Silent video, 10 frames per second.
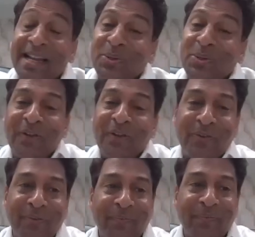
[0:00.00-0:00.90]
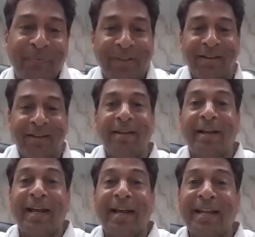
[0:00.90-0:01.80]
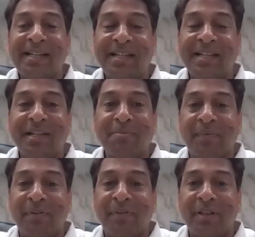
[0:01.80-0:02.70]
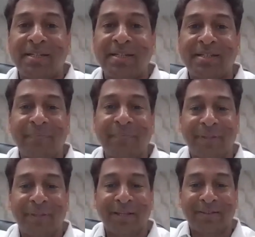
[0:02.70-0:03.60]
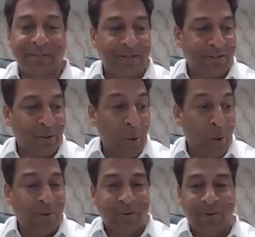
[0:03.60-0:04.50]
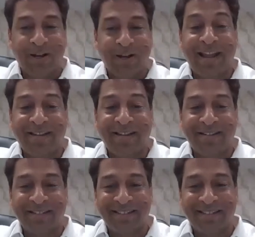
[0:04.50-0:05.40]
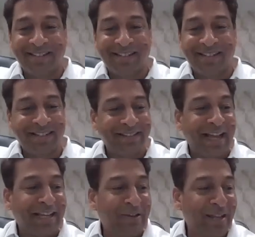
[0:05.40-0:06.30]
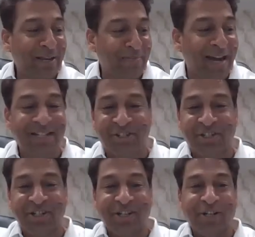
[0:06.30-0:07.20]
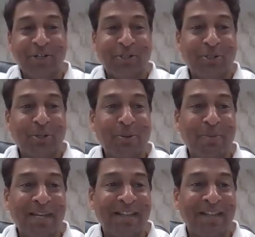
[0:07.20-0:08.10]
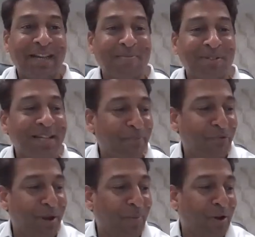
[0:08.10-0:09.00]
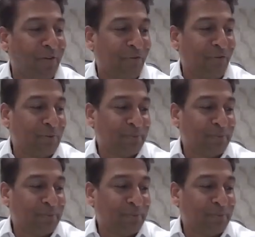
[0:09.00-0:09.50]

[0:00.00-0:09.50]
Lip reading: clear to all of you? Can I see thumbs up for this? Oh, great. Thank you very much. So many thumbs up from all of